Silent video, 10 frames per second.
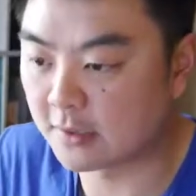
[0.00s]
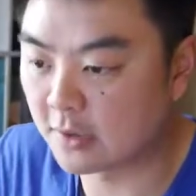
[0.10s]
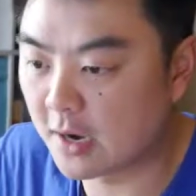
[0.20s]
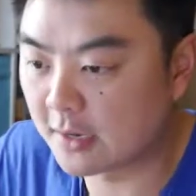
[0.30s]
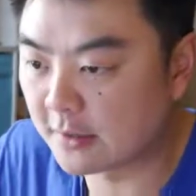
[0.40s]

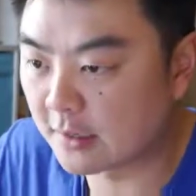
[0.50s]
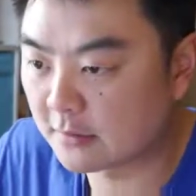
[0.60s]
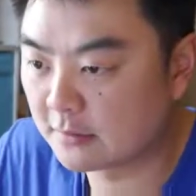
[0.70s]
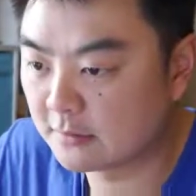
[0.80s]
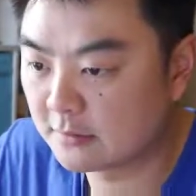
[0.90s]
now.
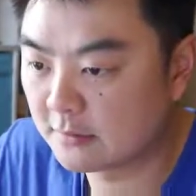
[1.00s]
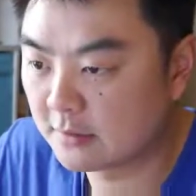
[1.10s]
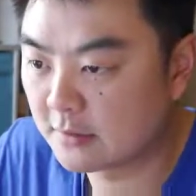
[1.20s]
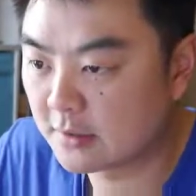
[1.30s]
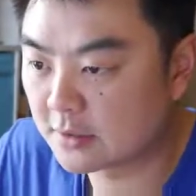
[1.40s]

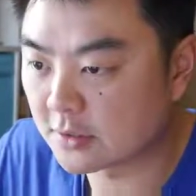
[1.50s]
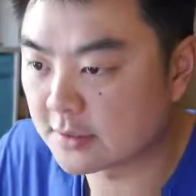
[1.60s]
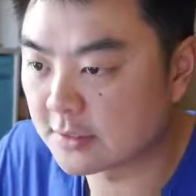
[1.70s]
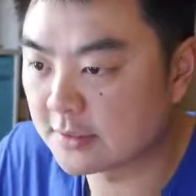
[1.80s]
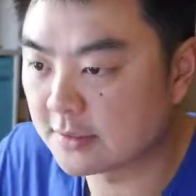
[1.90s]
So
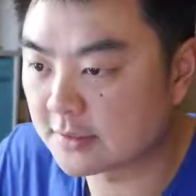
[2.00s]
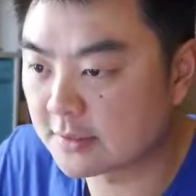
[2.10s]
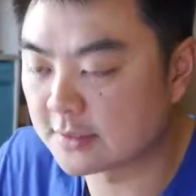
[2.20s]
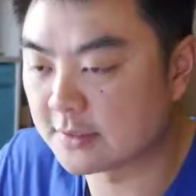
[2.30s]
distance is